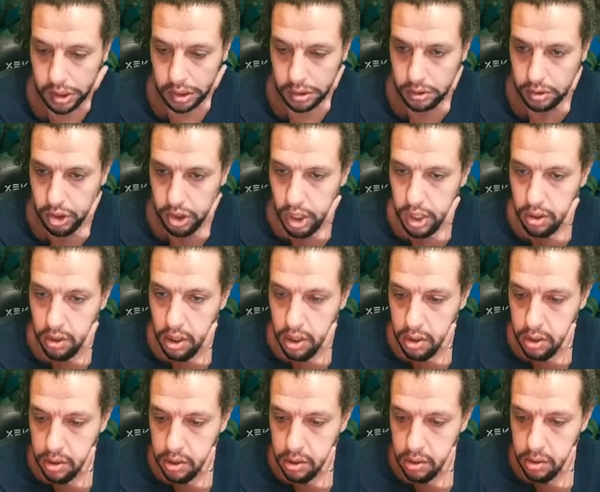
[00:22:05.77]
we can
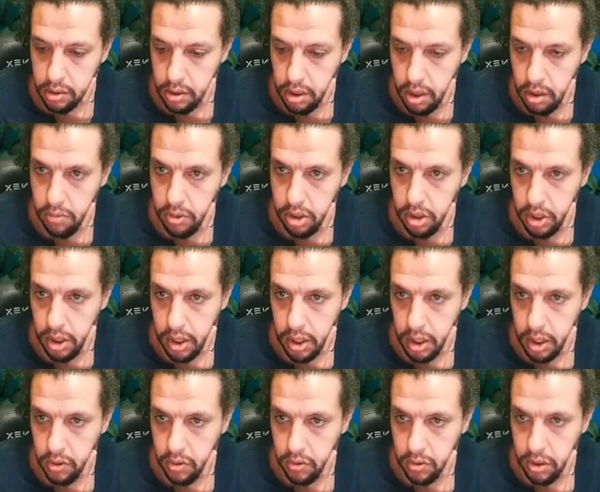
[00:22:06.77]
shatter, how much I
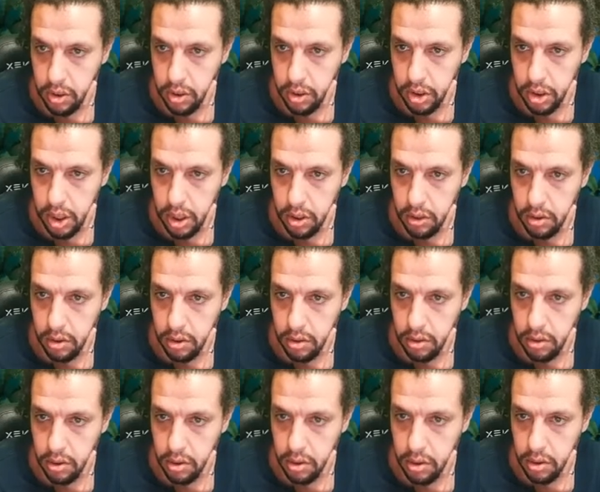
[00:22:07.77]
can load in the shattered,
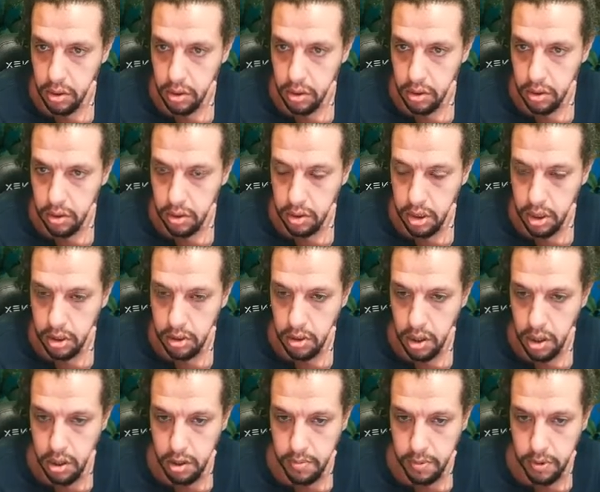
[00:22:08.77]

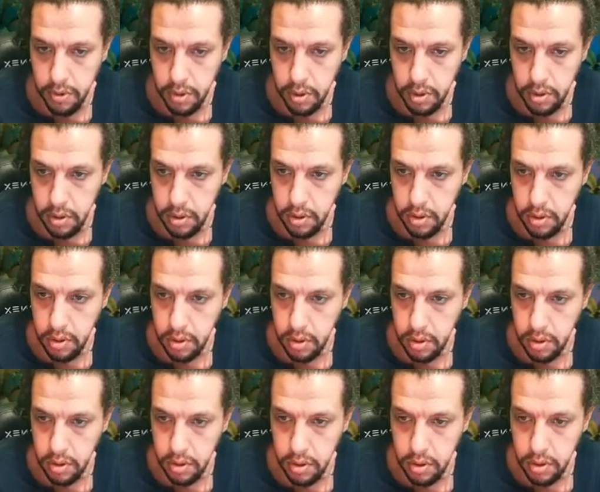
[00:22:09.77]
shatter armor.
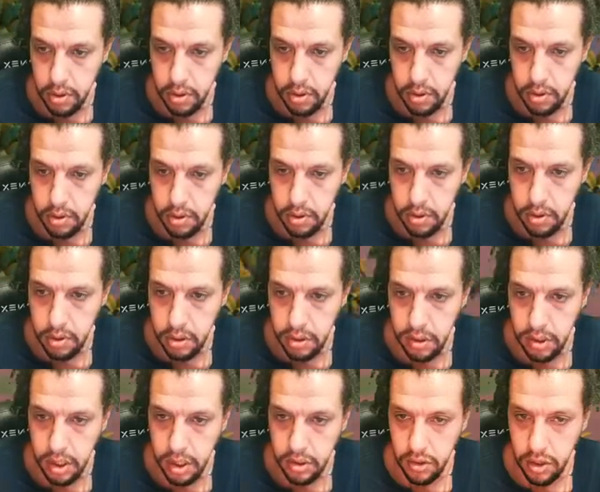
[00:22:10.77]

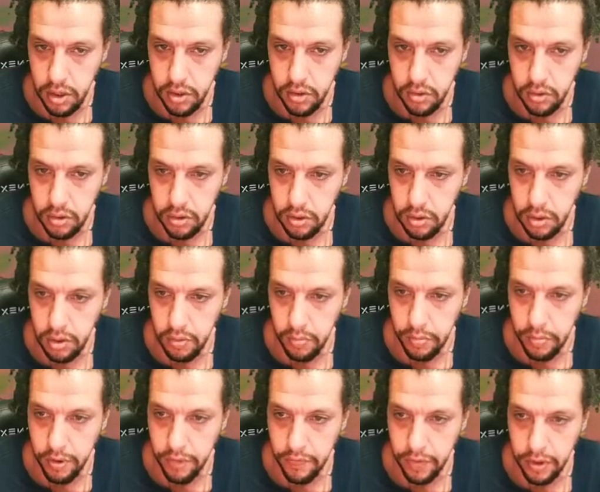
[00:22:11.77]
You see, that's what I saw. That
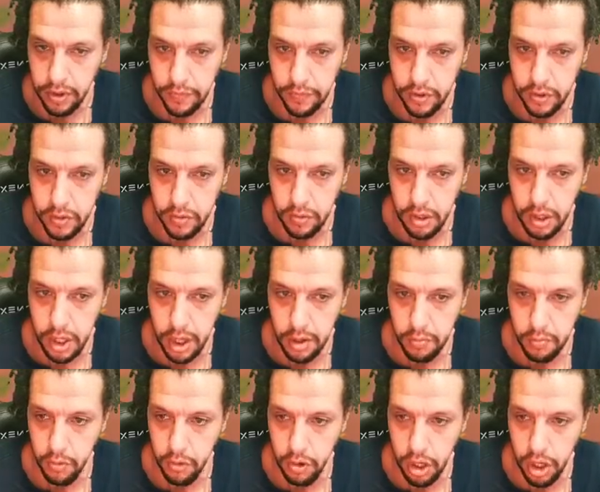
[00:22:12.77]
was perfect. The first one
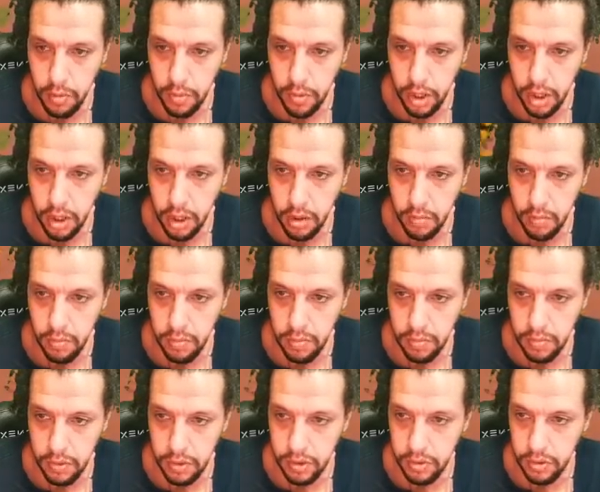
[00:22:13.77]
came on him and him,
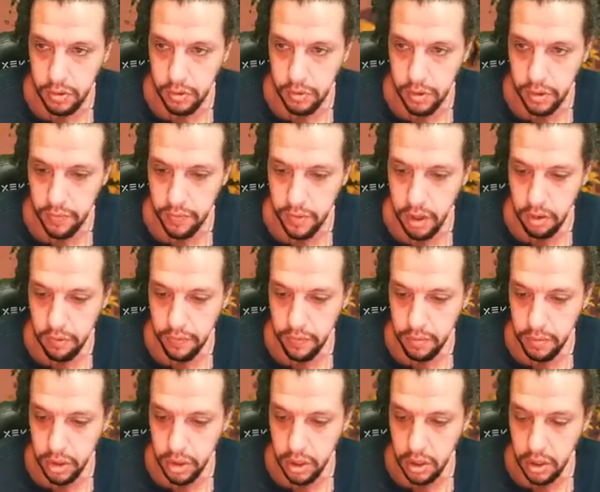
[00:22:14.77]
which is already far away
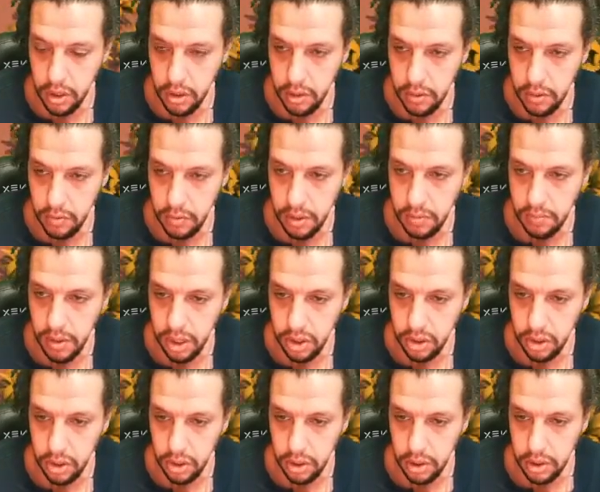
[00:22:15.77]
from each other. We're
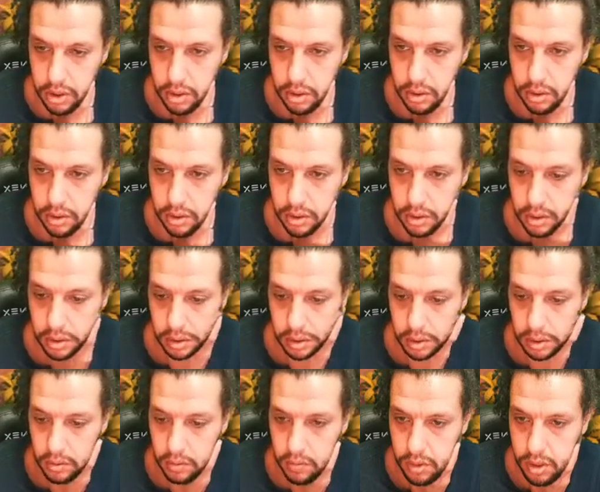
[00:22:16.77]
smashing.
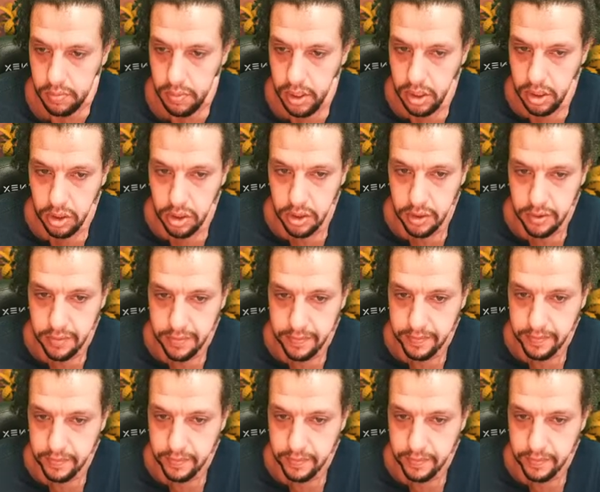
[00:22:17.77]
We're smashing.